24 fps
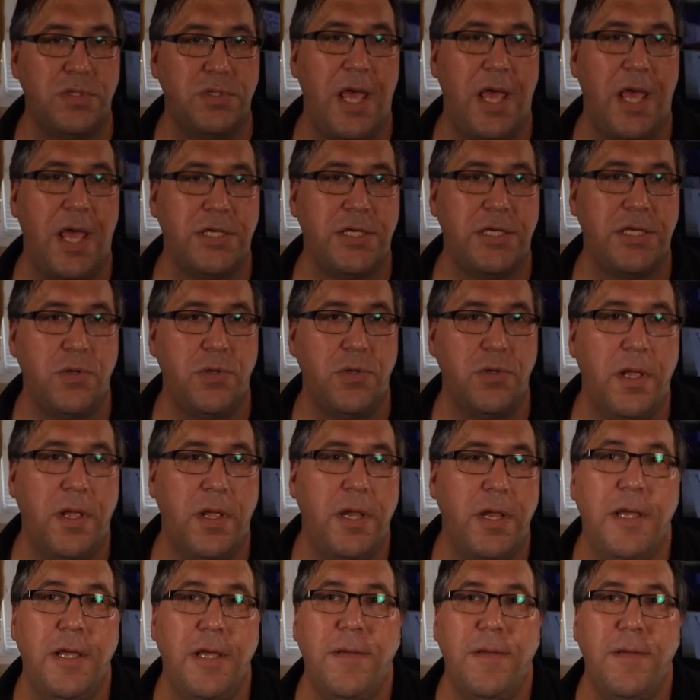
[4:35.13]
next to it.
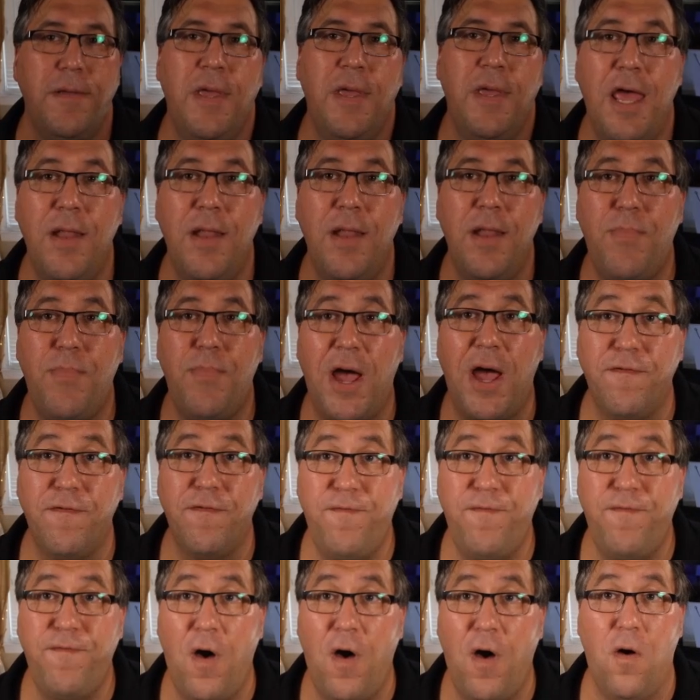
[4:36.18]
And by
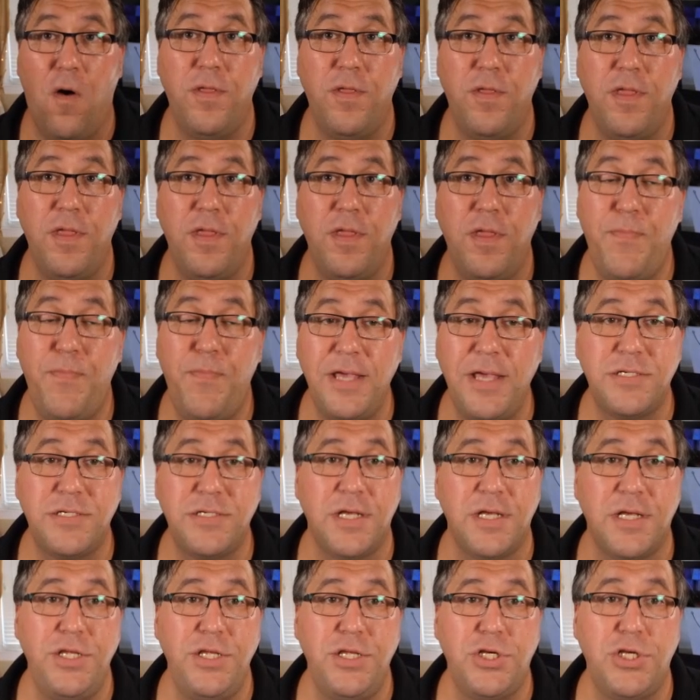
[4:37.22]
default, it
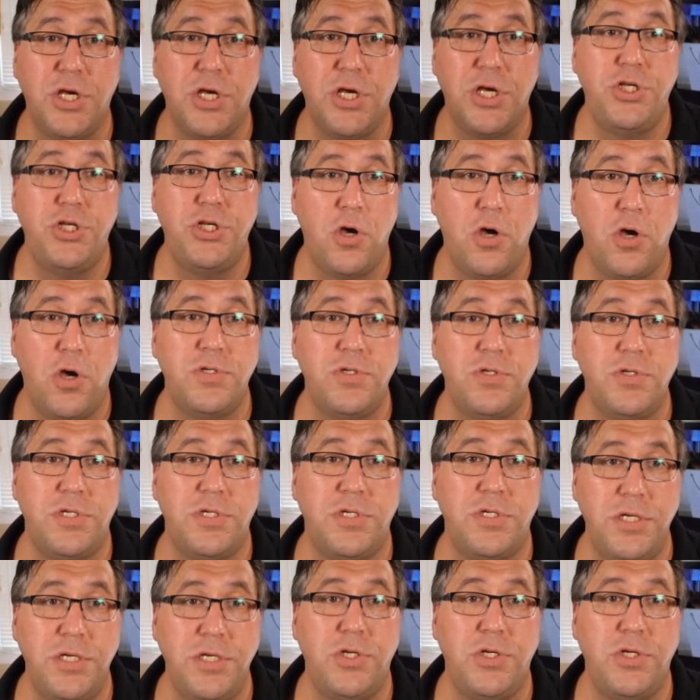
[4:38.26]
basically just shows
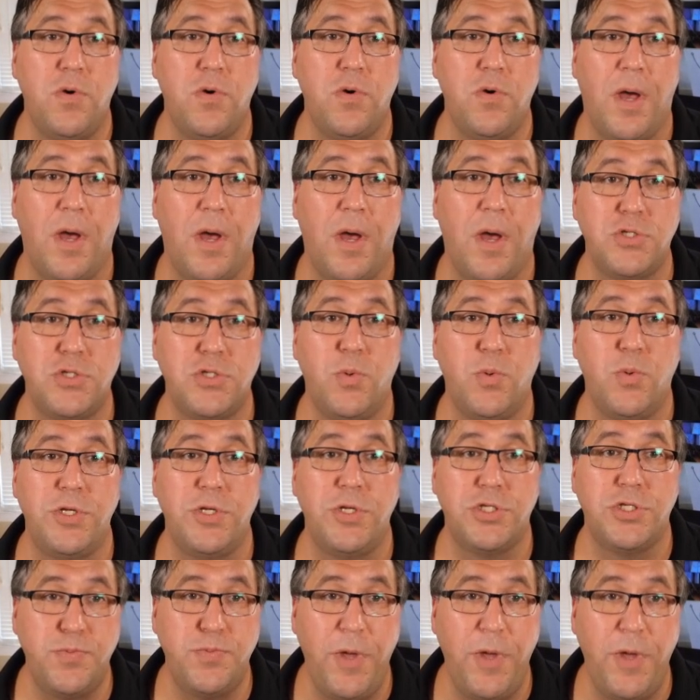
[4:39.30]
these 2. I can switch
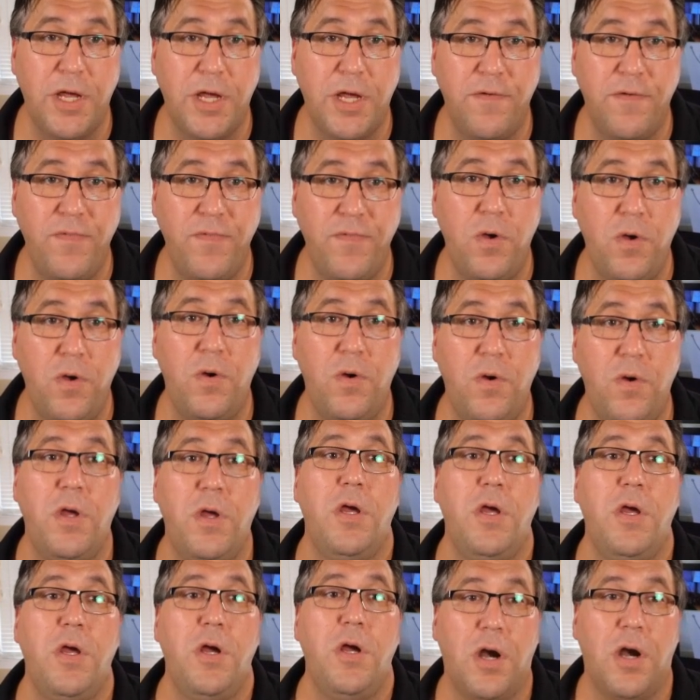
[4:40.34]
to speaker view
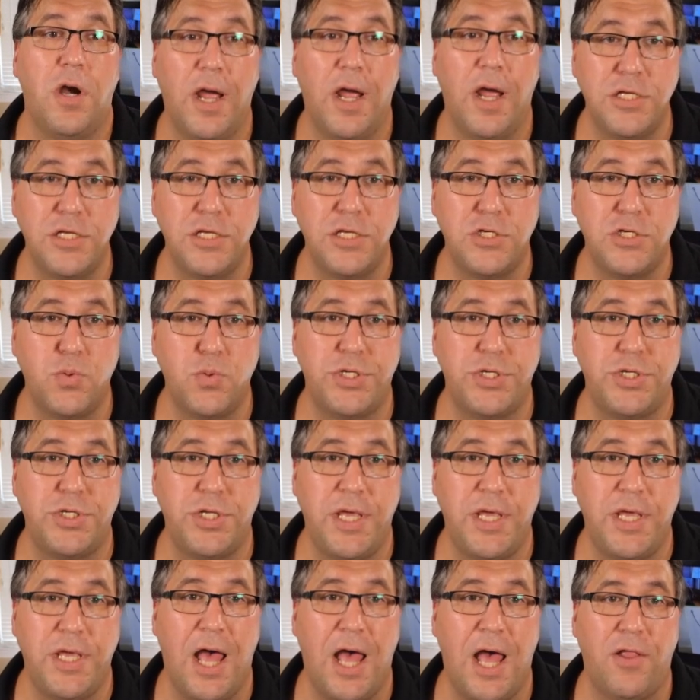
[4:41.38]
or I can switch to
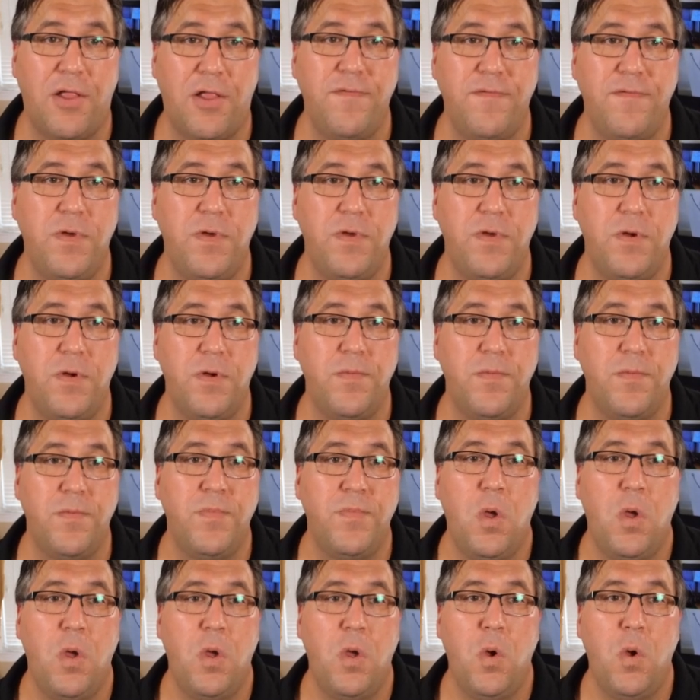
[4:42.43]
gallery view.
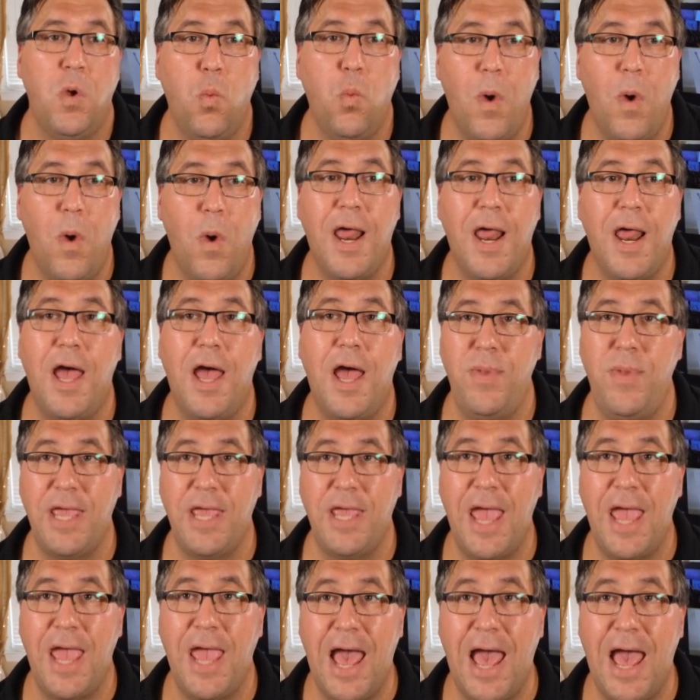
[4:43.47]
When I'm in
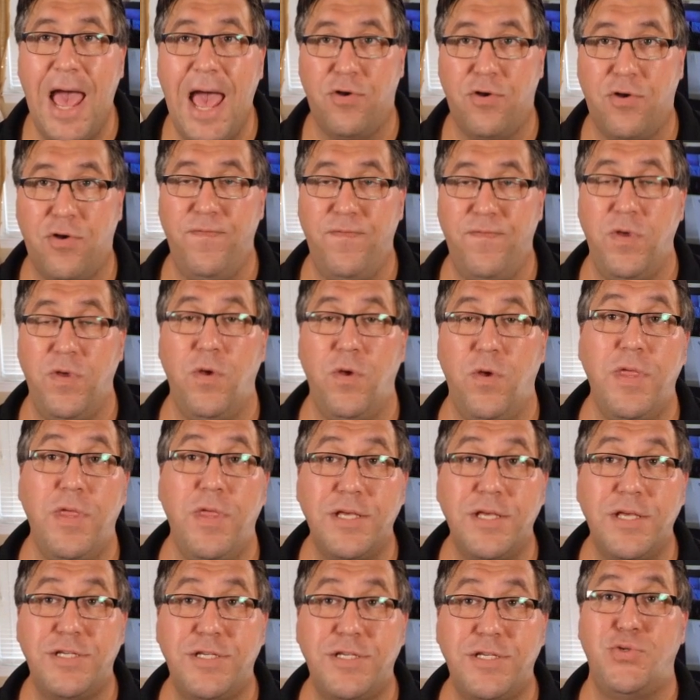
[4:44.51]
gallery view,
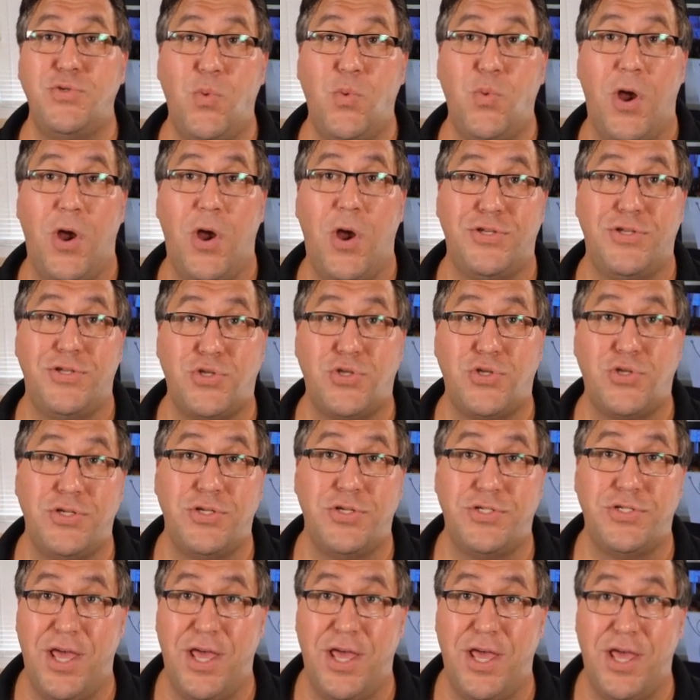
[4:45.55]
this is where it starts
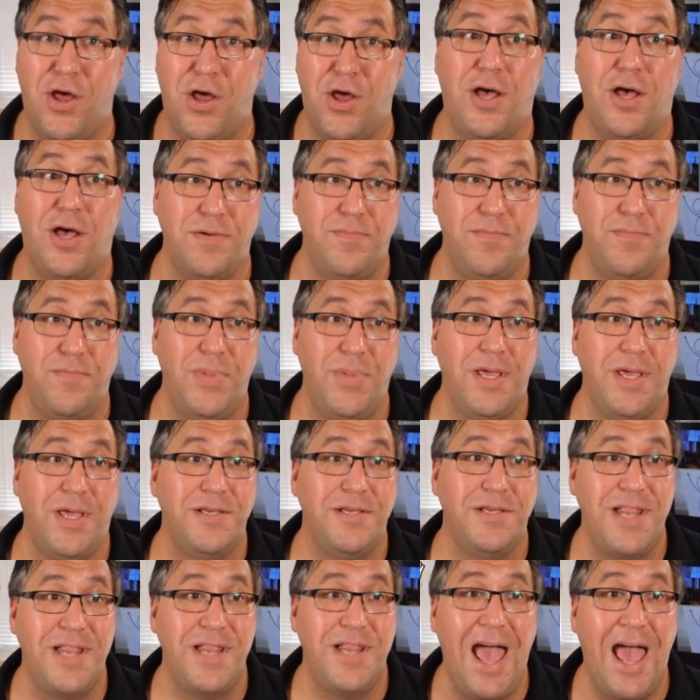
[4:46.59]
to get awesome
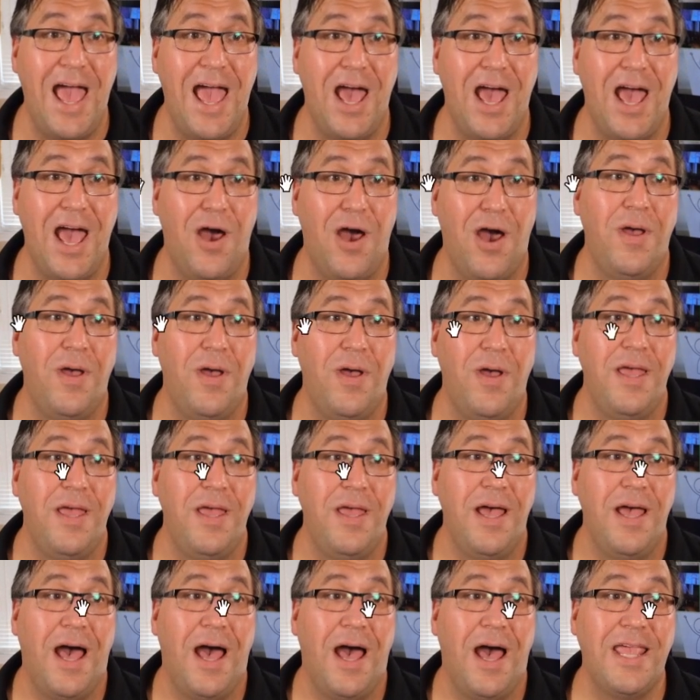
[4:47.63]
because now
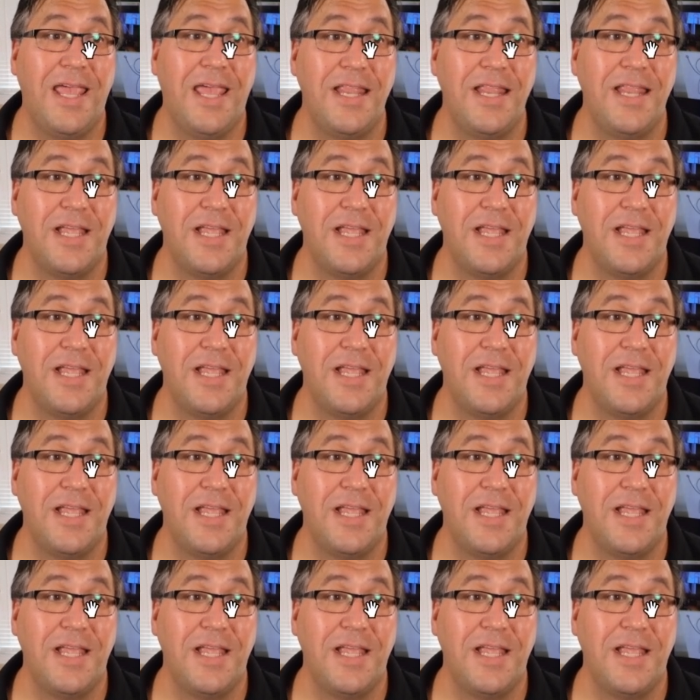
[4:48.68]
I can